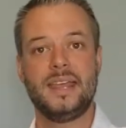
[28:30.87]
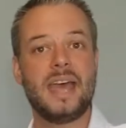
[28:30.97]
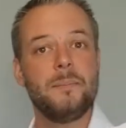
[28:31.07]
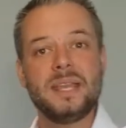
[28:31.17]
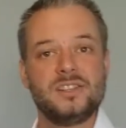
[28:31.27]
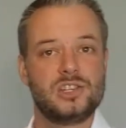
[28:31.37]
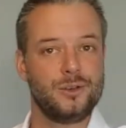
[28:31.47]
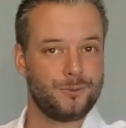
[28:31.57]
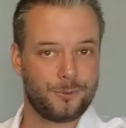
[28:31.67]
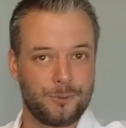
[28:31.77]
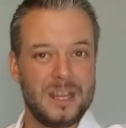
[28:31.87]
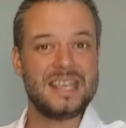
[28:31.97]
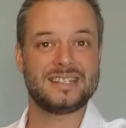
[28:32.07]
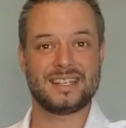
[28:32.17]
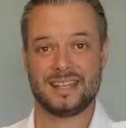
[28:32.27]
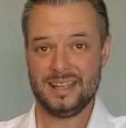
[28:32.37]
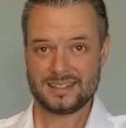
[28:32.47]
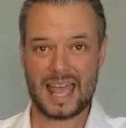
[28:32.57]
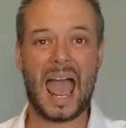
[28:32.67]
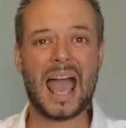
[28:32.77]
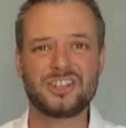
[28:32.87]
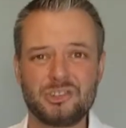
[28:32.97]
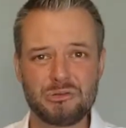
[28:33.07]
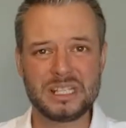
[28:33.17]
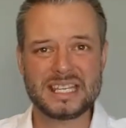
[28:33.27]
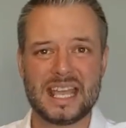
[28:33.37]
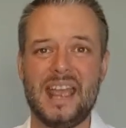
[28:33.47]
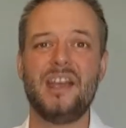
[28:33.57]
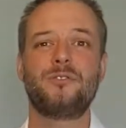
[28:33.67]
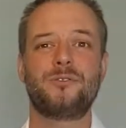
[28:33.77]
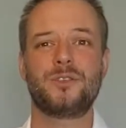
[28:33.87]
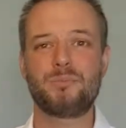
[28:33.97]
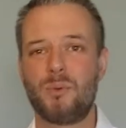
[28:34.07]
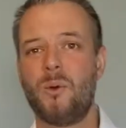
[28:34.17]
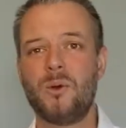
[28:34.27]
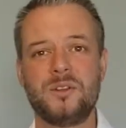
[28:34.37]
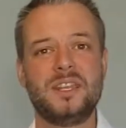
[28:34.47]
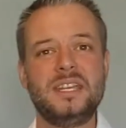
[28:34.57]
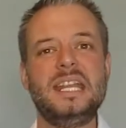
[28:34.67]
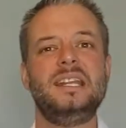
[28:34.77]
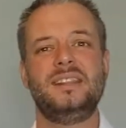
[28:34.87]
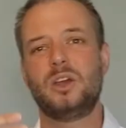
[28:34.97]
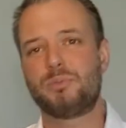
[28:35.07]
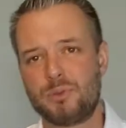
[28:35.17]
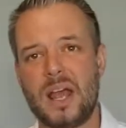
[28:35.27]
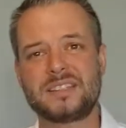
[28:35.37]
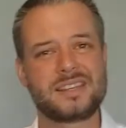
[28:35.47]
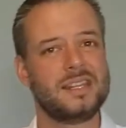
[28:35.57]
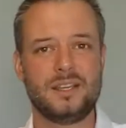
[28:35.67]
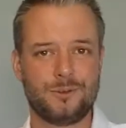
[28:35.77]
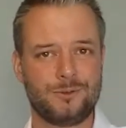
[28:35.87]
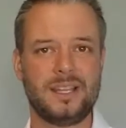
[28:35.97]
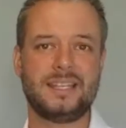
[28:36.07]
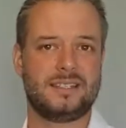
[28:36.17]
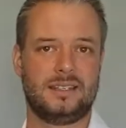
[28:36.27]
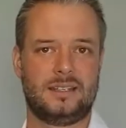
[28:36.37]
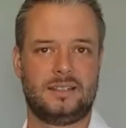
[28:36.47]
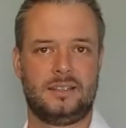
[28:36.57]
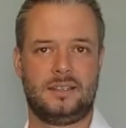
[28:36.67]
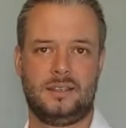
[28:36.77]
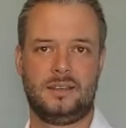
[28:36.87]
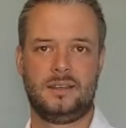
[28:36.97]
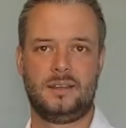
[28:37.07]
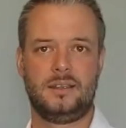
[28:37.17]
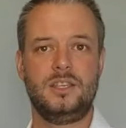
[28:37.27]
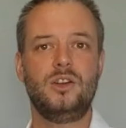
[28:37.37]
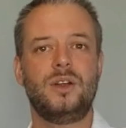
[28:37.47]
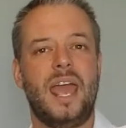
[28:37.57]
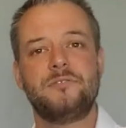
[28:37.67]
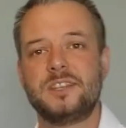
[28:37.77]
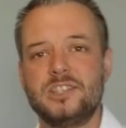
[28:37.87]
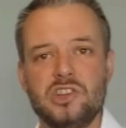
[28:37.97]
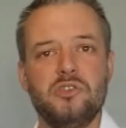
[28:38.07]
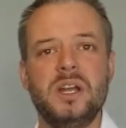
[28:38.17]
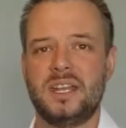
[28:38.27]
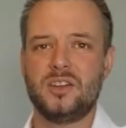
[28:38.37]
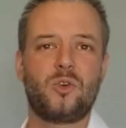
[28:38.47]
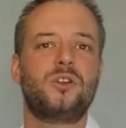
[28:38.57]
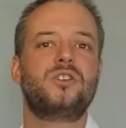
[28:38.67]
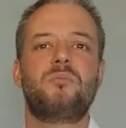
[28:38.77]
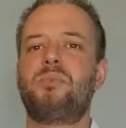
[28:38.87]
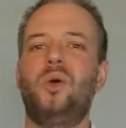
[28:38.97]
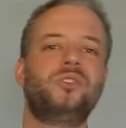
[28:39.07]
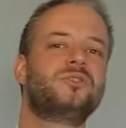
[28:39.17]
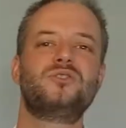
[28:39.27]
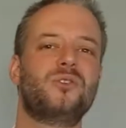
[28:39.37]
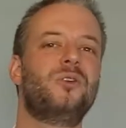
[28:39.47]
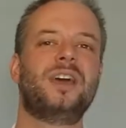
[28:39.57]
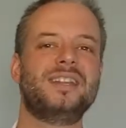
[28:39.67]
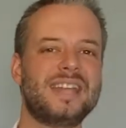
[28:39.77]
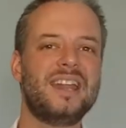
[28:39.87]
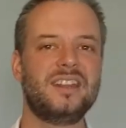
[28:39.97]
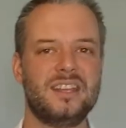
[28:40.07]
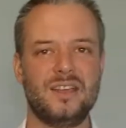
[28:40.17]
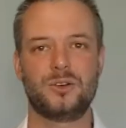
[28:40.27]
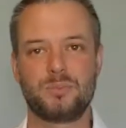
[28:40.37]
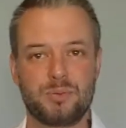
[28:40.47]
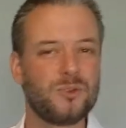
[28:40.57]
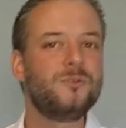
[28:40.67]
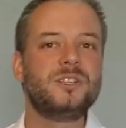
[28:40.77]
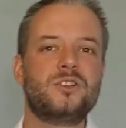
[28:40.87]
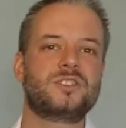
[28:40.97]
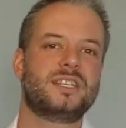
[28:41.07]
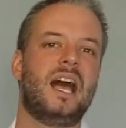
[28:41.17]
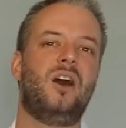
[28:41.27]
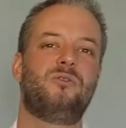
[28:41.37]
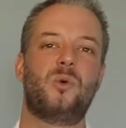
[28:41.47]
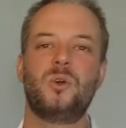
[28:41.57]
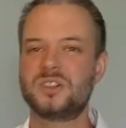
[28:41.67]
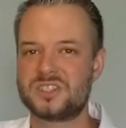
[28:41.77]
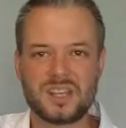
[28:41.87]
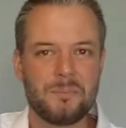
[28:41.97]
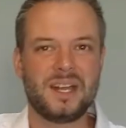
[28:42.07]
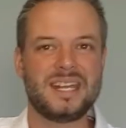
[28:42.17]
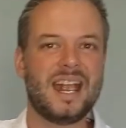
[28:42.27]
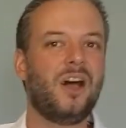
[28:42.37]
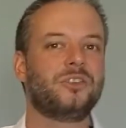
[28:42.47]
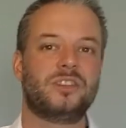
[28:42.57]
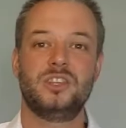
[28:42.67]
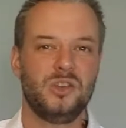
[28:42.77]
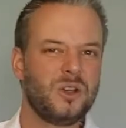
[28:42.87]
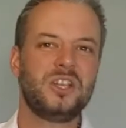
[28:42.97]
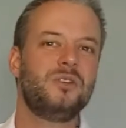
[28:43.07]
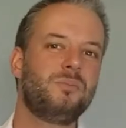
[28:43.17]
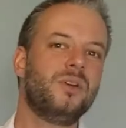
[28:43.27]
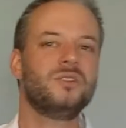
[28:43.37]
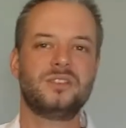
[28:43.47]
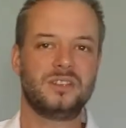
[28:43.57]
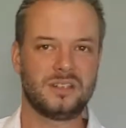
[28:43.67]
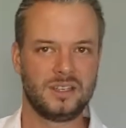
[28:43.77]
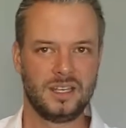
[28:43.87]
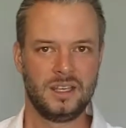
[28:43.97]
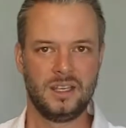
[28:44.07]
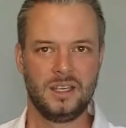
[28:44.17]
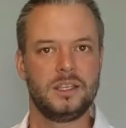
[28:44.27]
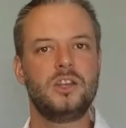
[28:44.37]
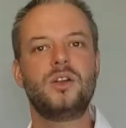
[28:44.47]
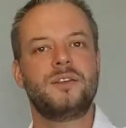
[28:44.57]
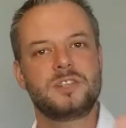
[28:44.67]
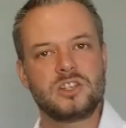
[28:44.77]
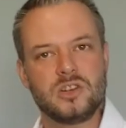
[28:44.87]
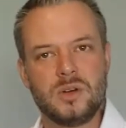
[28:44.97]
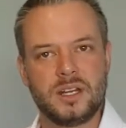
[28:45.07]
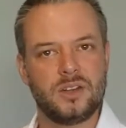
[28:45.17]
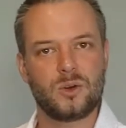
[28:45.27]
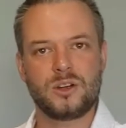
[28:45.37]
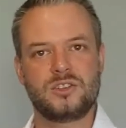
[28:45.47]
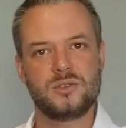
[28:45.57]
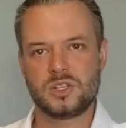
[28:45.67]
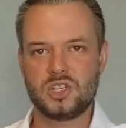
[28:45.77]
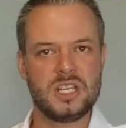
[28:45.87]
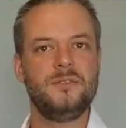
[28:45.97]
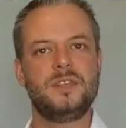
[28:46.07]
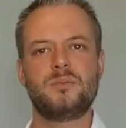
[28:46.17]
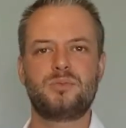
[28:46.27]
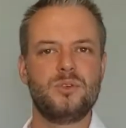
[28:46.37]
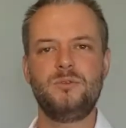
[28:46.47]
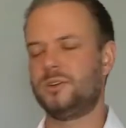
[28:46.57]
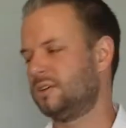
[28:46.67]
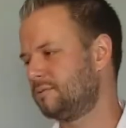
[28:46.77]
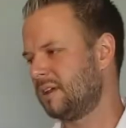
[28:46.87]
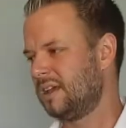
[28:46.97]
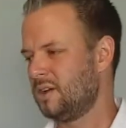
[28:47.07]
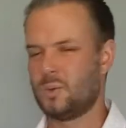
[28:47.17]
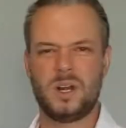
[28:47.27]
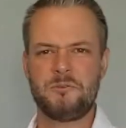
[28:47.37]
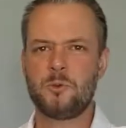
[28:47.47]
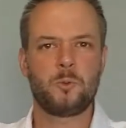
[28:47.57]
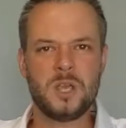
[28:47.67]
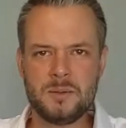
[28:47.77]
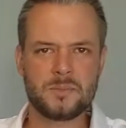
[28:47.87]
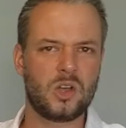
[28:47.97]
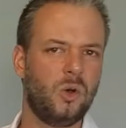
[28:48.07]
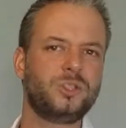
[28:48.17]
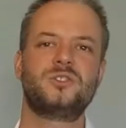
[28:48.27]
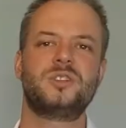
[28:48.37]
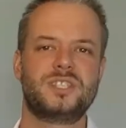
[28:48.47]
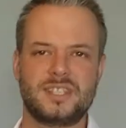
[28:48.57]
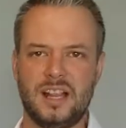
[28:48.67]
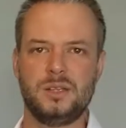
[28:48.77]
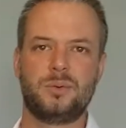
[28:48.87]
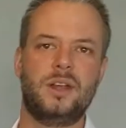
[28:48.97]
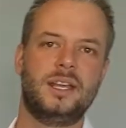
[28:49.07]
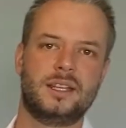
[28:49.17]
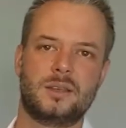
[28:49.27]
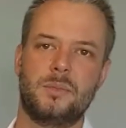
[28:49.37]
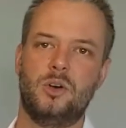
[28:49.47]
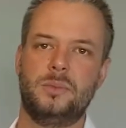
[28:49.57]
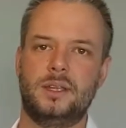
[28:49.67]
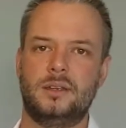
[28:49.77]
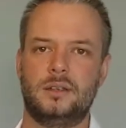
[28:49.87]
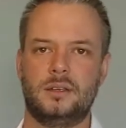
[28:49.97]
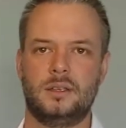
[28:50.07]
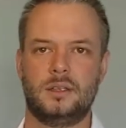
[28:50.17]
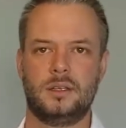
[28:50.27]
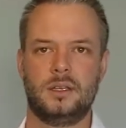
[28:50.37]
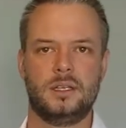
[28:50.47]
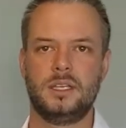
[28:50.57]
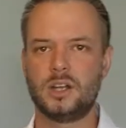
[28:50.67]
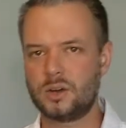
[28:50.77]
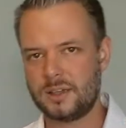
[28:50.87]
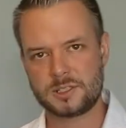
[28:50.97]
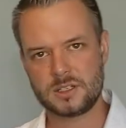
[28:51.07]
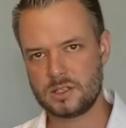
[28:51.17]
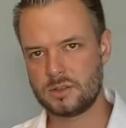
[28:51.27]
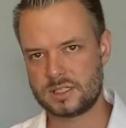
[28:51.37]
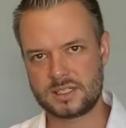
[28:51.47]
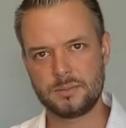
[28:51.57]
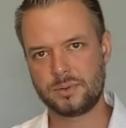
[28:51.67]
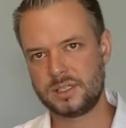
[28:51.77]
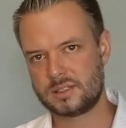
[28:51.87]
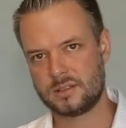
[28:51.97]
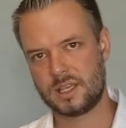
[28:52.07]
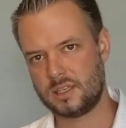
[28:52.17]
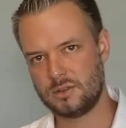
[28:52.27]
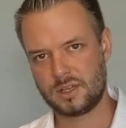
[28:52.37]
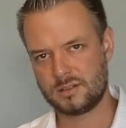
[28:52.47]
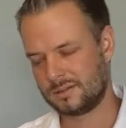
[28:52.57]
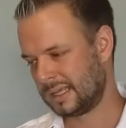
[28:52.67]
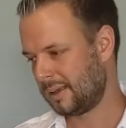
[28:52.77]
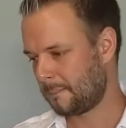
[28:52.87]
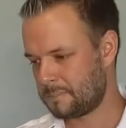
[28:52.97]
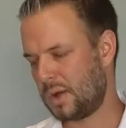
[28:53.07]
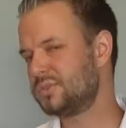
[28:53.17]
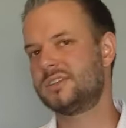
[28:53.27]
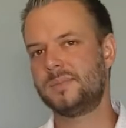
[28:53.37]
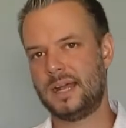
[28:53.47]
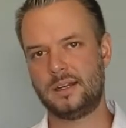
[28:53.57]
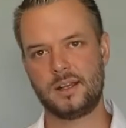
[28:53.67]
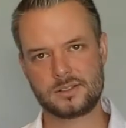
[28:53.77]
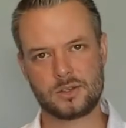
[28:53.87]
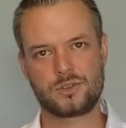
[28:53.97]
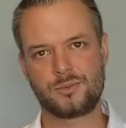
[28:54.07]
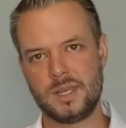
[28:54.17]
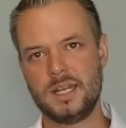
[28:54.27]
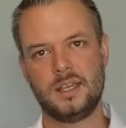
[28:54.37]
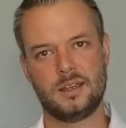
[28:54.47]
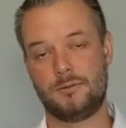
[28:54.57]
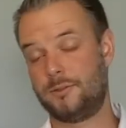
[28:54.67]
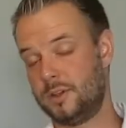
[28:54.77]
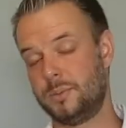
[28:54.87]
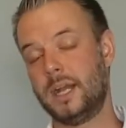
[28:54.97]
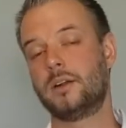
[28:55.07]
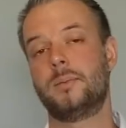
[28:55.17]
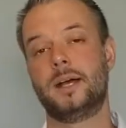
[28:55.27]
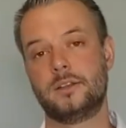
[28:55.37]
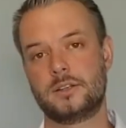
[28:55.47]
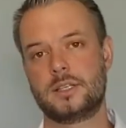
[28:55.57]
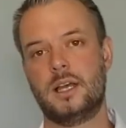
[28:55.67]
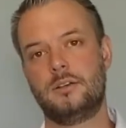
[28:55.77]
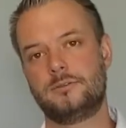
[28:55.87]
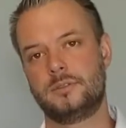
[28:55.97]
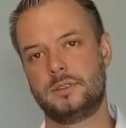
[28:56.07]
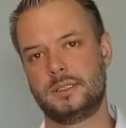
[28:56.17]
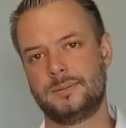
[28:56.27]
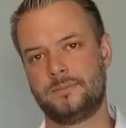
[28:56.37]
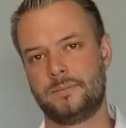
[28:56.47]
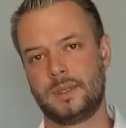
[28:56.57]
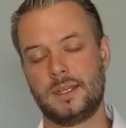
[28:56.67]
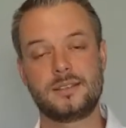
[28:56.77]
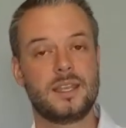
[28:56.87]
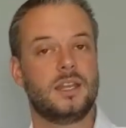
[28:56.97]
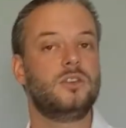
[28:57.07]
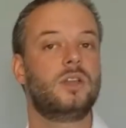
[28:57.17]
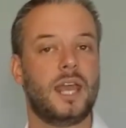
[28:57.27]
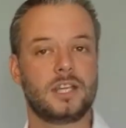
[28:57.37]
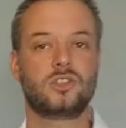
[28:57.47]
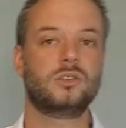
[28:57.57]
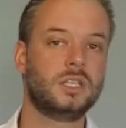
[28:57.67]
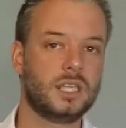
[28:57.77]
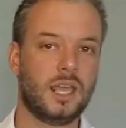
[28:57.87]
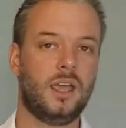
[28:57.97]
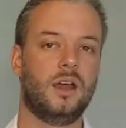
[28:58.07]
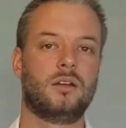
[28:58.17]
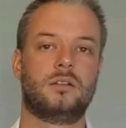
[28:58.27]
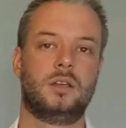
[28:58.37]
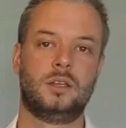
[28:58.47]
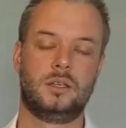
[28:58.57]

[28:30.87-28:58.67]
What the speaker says: And that means you're free to actually care for the poor and the needy, the oppressed and the afflicted. You don't have to do it in order to bolster your own identity or to prove to yourself or to somebody else that you're a good person. You don't have to do it in order to achieve the approval of whatever whim culture is celebrating at the moment. You don't have to do it simply so that you can post about it on social media and feel better about yourself. Instead, you can actually care